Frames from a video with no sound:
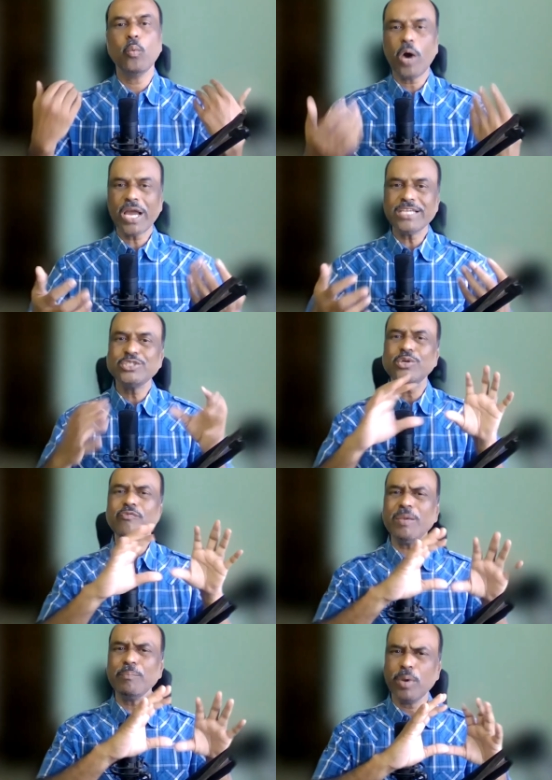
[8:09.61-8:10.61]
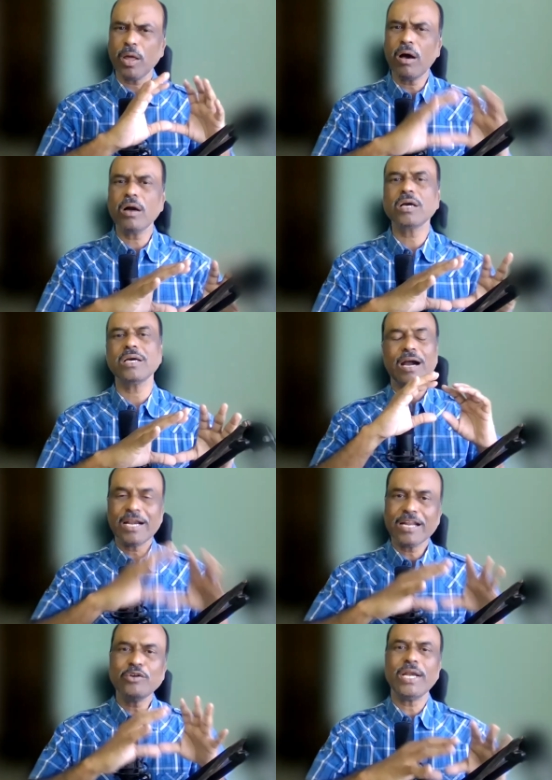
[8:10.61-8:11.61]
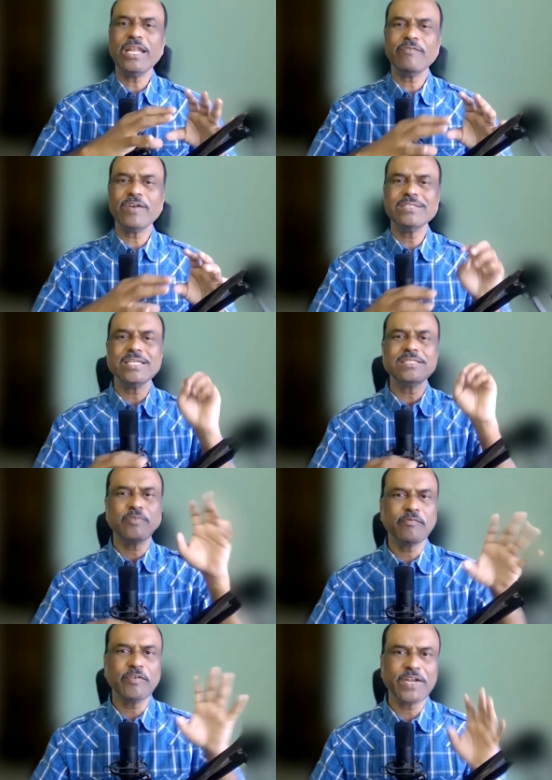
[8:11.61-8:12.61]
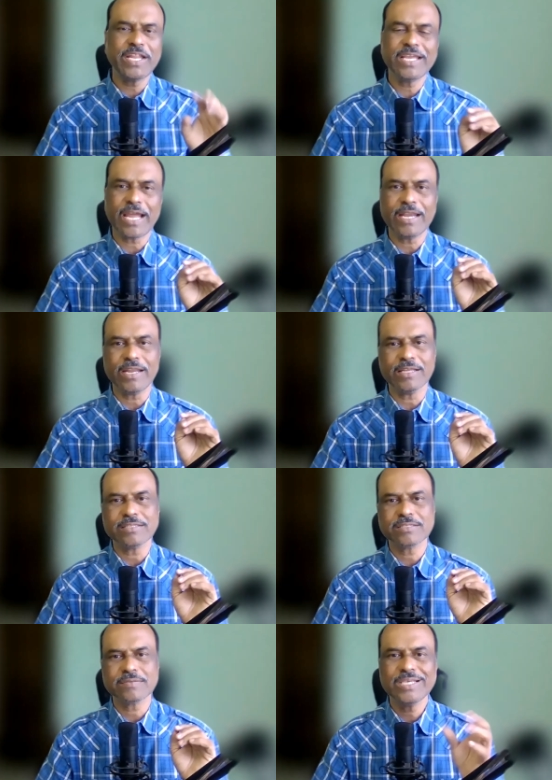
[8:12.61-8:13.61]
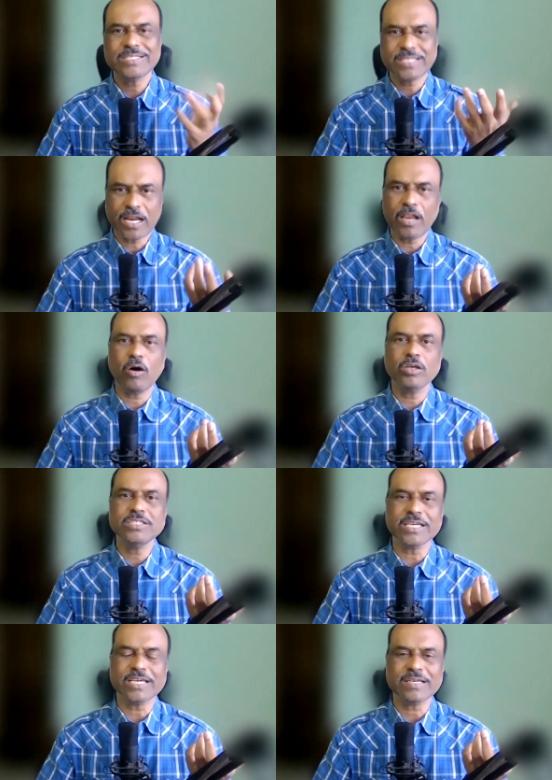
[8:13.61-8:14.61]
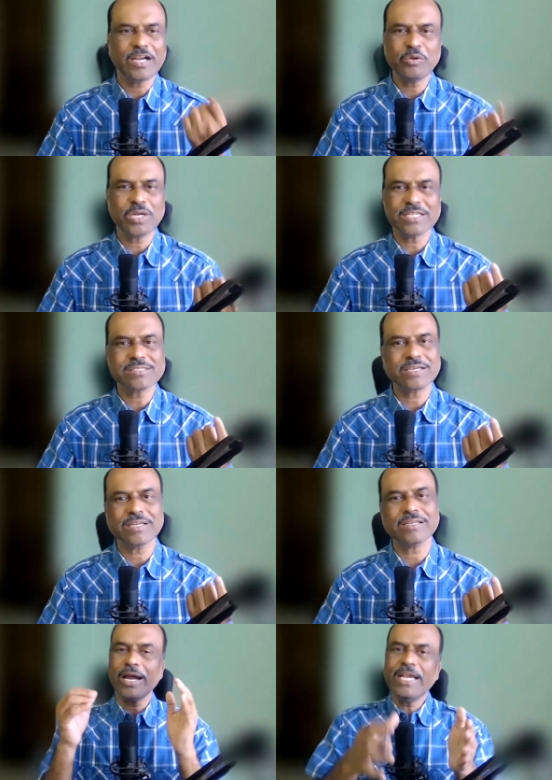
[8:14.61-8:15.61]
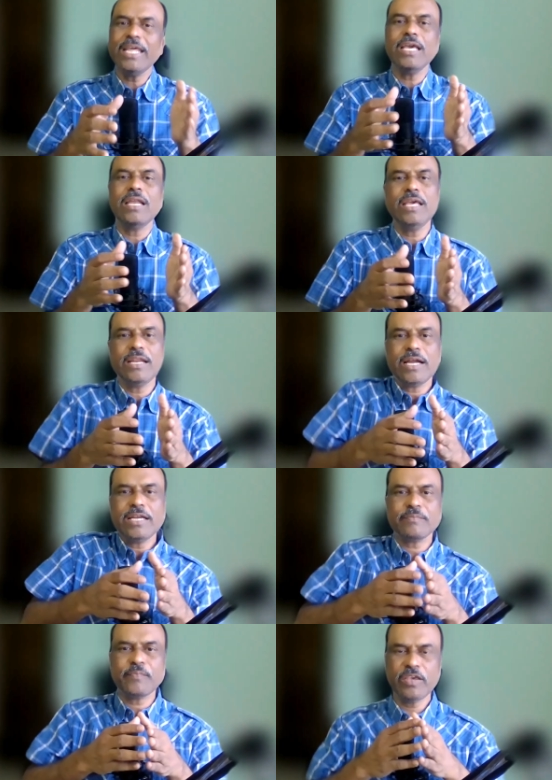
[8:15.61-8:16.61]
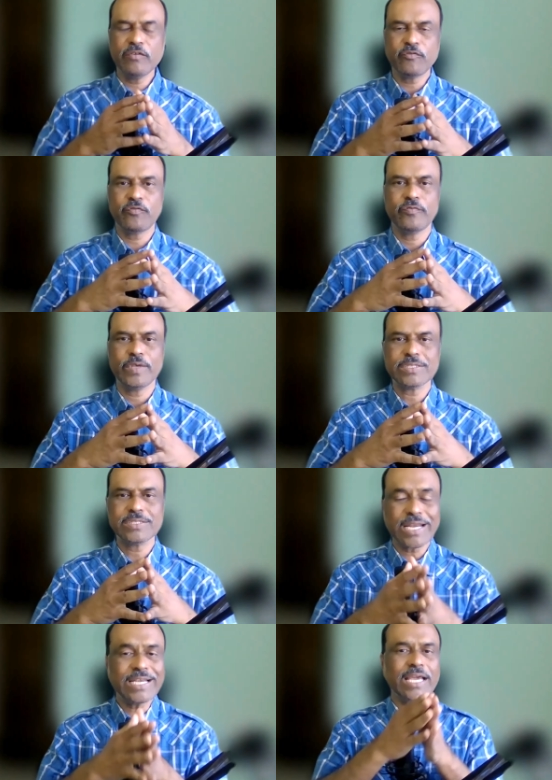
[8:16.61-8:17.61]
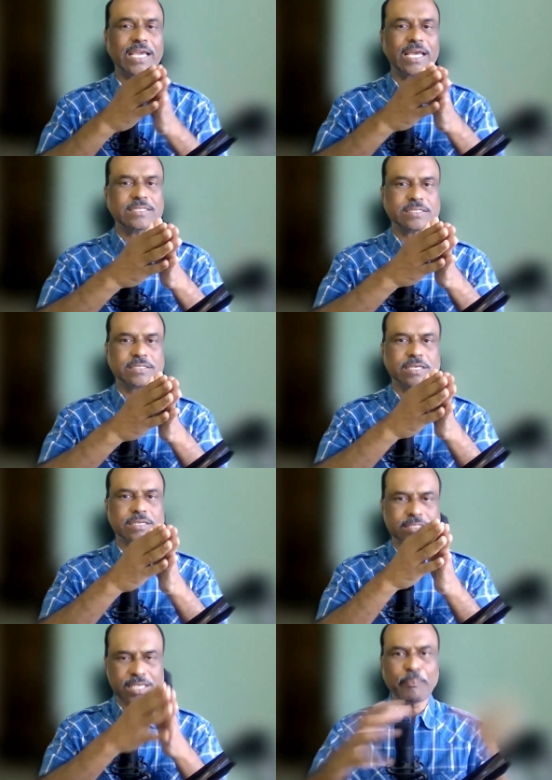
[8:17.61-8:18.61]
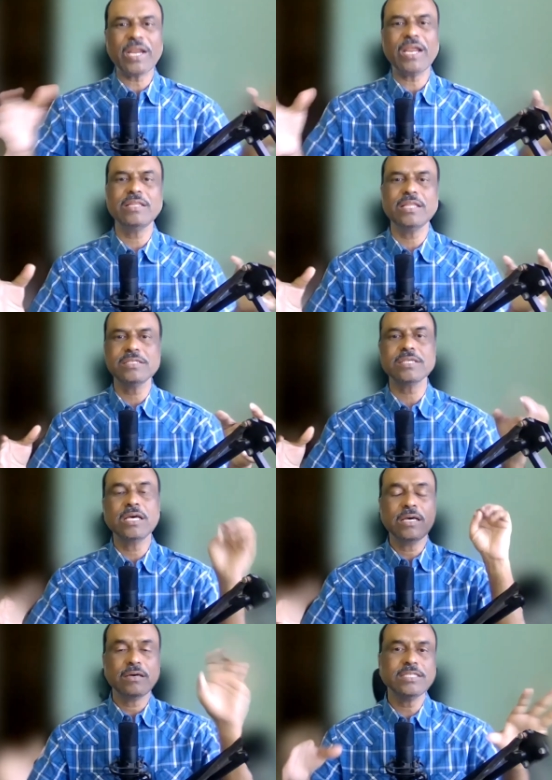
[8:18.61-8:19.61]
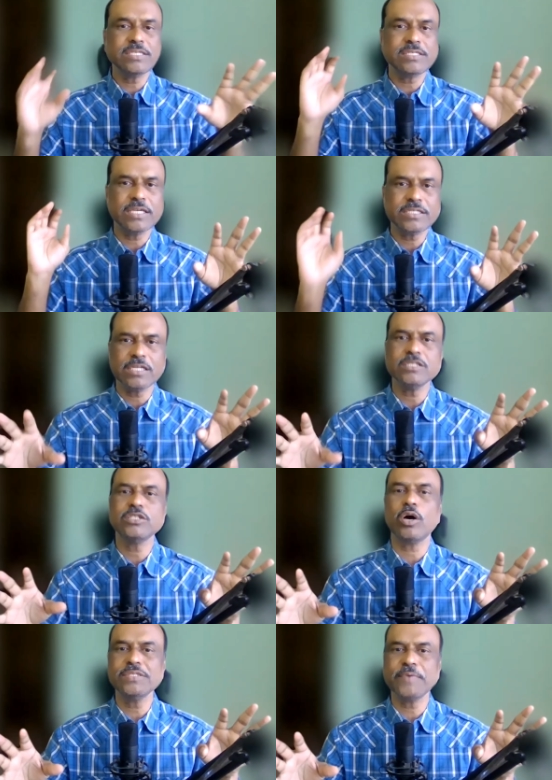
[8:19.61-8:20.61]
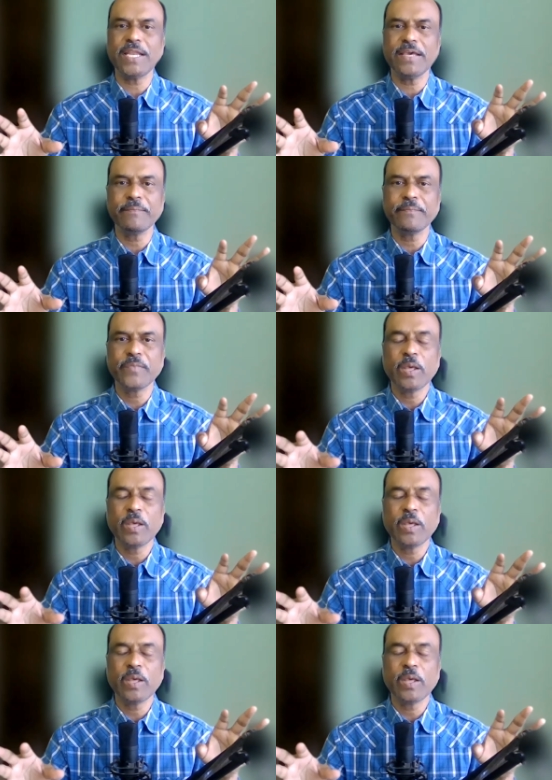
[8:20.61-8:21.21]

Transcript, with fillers: why should we block 125 seats for 15 candidates? Is there a logic? I don't understand. Ideally, right, if CENTAC can separate these registration and choice filling,